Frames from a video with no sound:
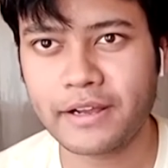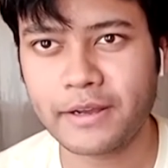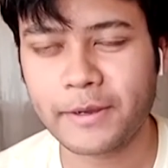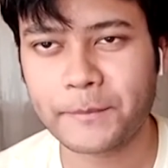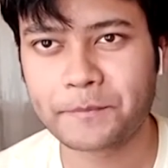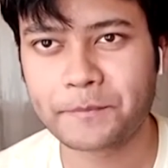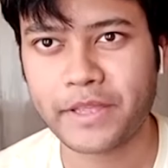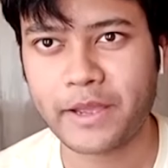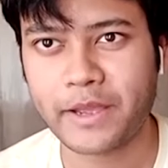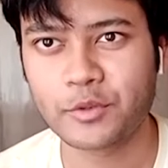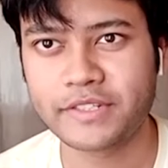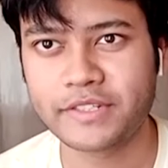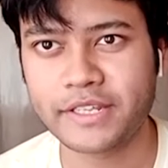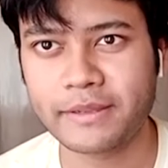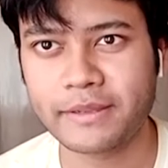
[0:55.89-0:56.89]
I
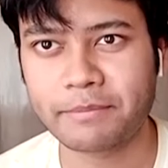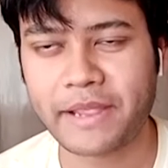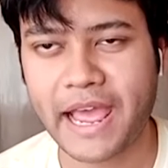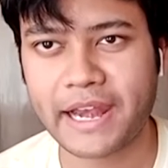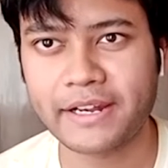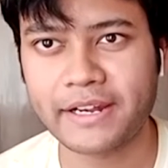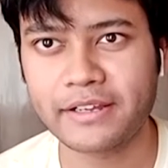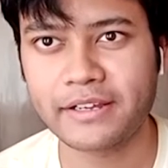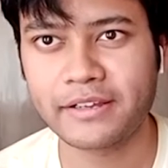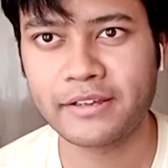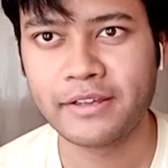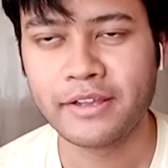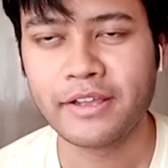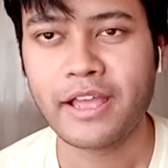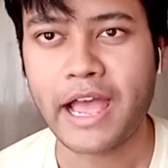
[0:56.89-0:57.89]
would say, character.